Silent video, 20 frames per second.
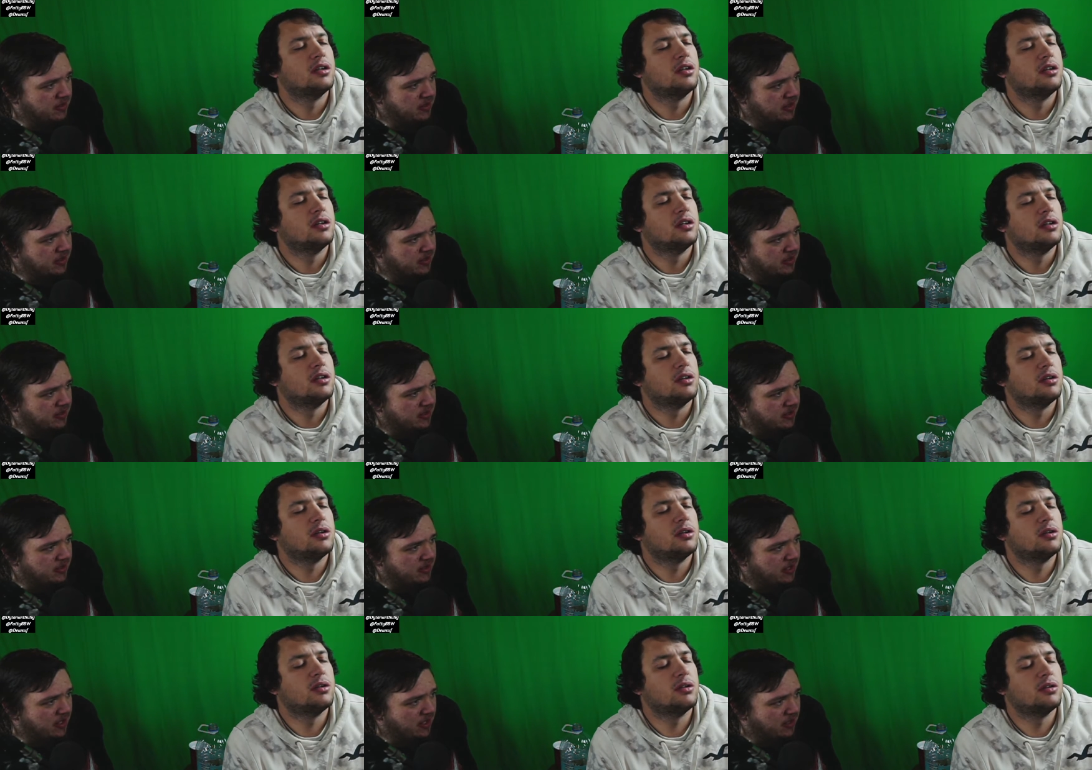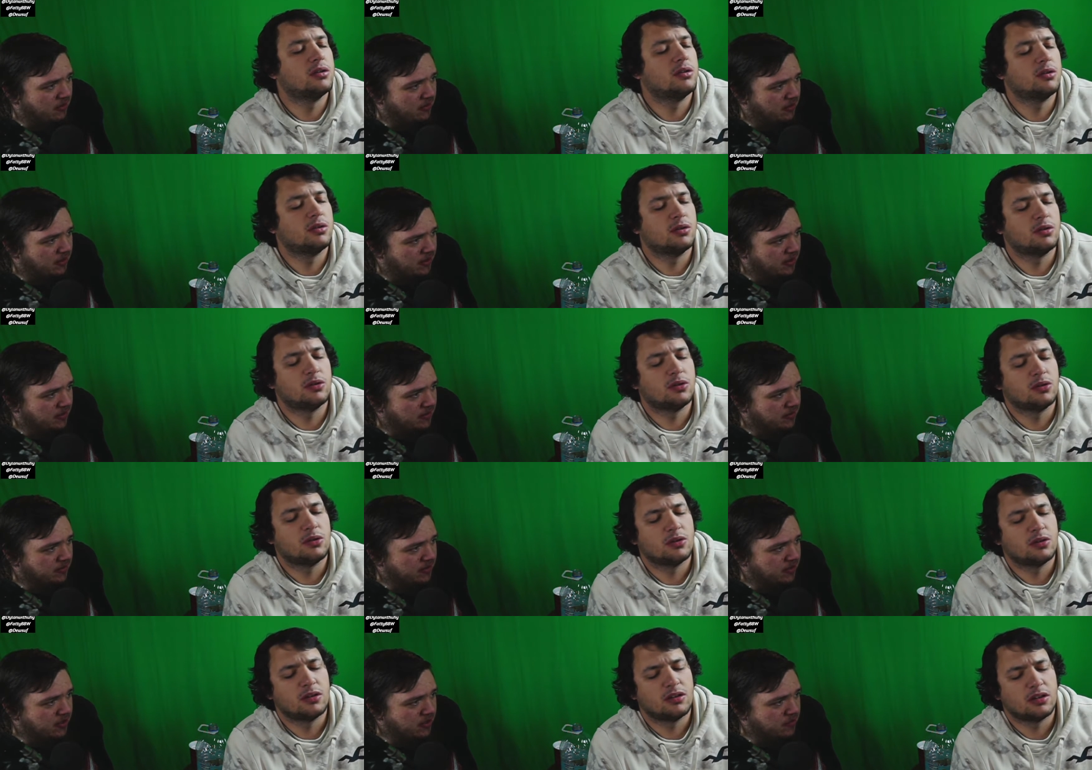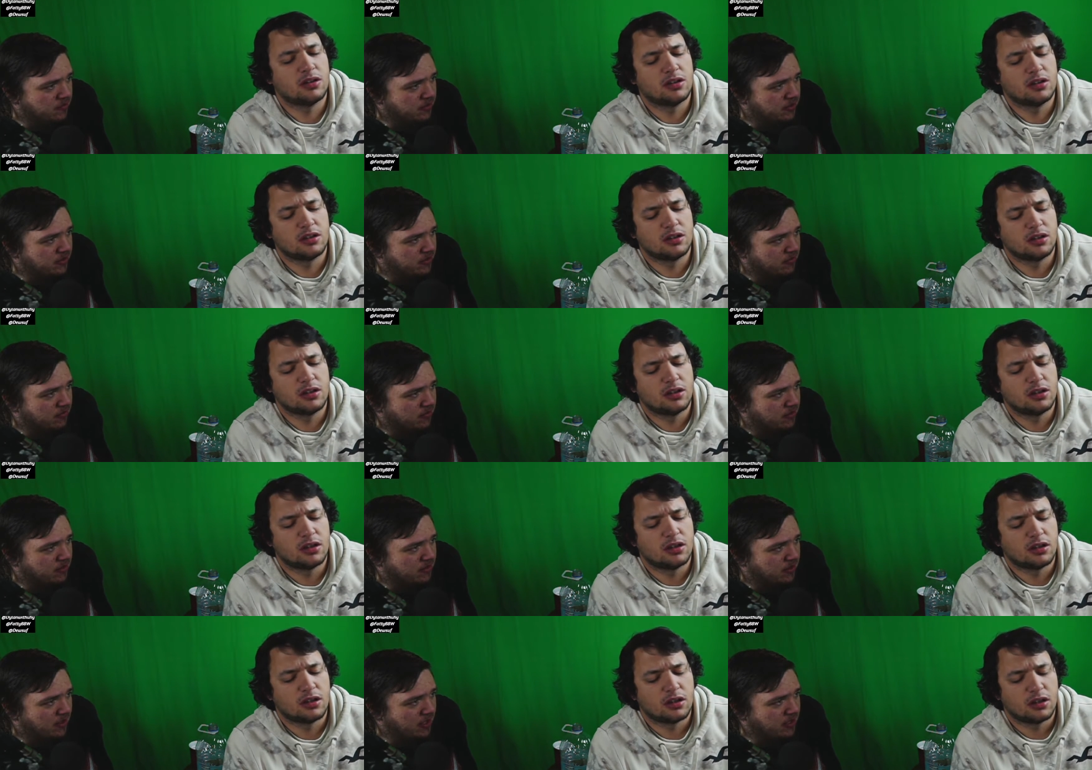Speaker 1: Do you think this is how uh, the Human
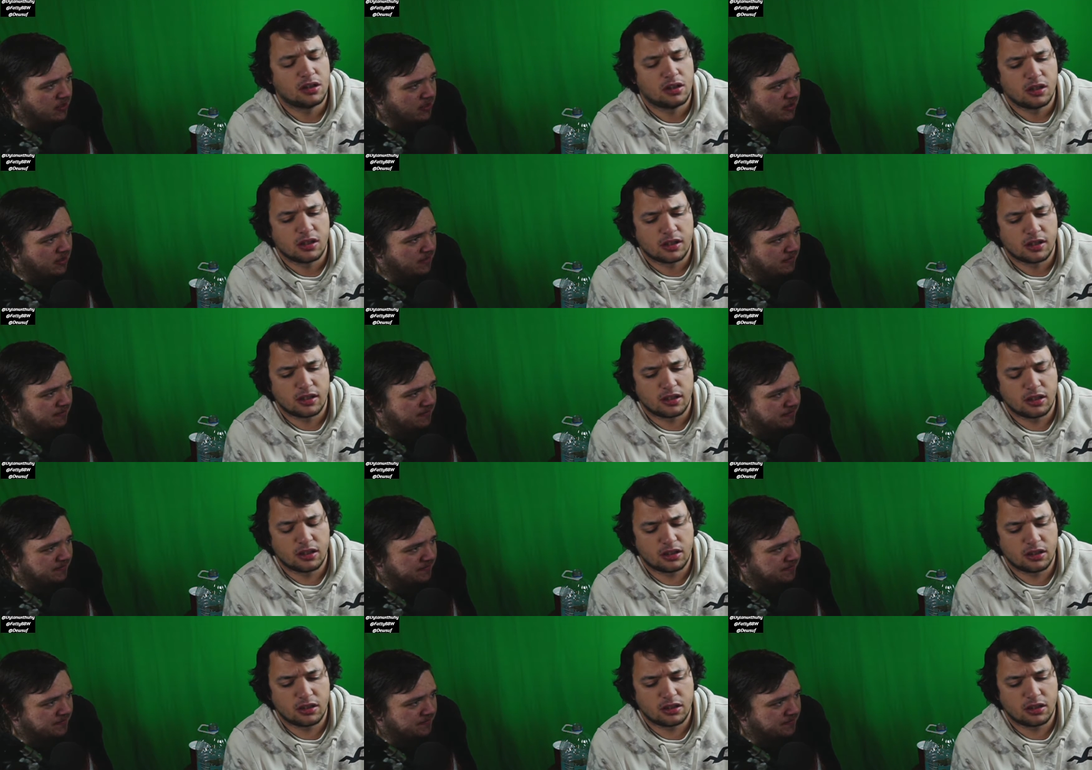Torch lights up?